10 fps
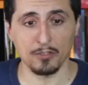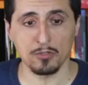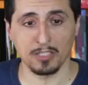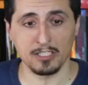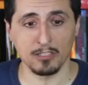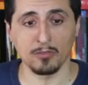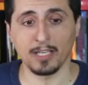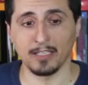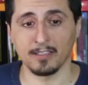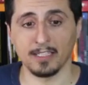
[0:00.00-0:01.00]
usually is
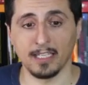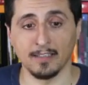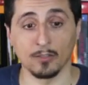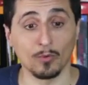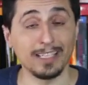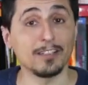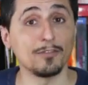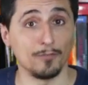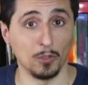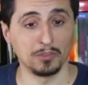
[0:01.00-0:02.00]
located in the Gradle
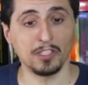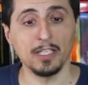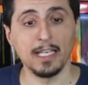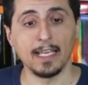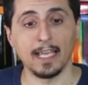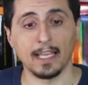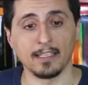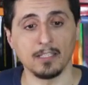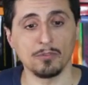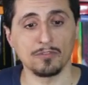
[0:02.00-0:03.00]
folder. And
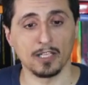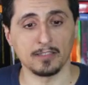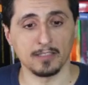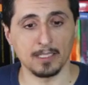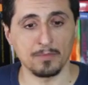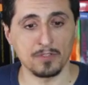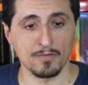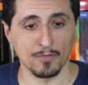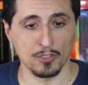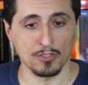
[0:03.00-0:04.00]
here we've got the libs
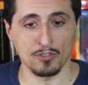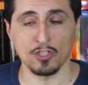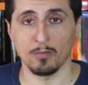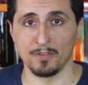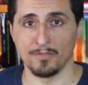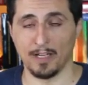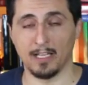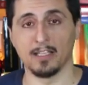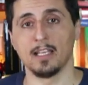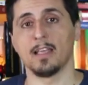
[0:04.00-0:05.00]
version TOML file.